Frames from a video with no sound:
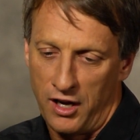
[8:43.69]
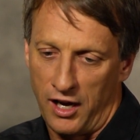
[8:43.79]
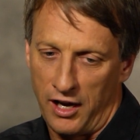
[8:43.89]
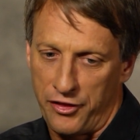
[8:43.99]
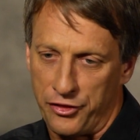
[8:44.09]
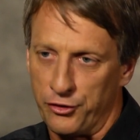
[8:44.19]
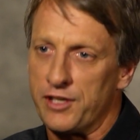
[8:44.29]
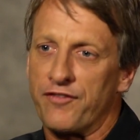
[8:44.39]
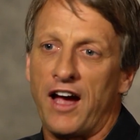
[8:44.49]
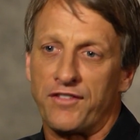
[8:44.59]
uh,
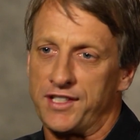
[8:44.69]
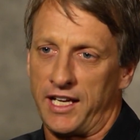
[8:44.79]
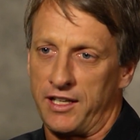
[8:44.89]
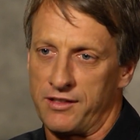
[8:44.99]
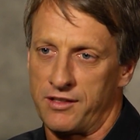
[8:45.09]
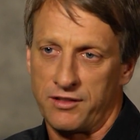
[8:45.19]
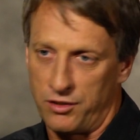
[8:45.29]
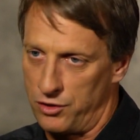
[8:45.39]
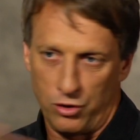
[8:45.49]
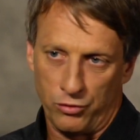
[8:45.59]
35 seconds
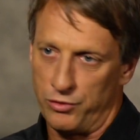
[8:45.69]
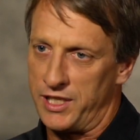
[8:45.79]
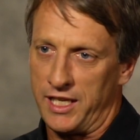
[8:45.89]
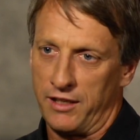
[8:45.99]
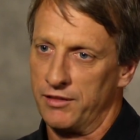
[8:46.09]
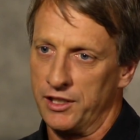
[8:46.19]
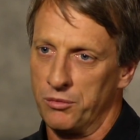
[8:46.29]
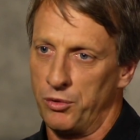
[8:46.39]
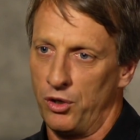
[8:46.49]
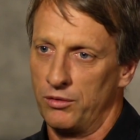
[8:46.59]
to do a routine in
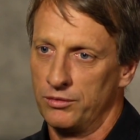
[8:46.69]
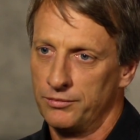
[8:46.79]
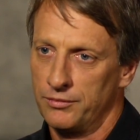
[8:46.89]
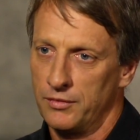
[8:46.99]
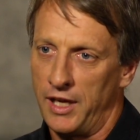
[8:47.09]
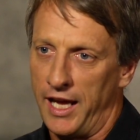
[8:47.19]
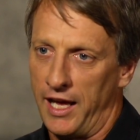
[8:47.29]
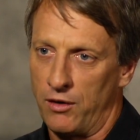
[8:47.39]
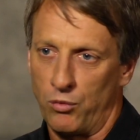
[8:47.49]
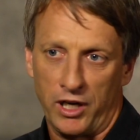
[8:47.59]
the bowl.
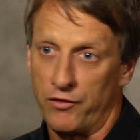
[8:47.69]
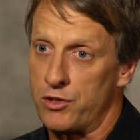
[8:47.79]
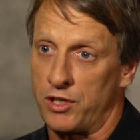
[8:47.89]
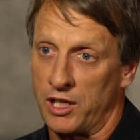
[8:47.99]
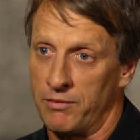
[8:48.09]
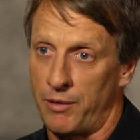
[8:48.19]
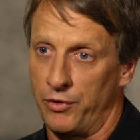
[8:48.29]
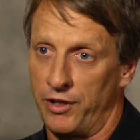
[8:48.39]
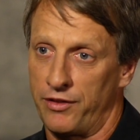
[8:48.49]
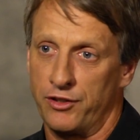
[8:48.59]
And whatever you can come up
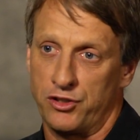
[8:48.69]
with, the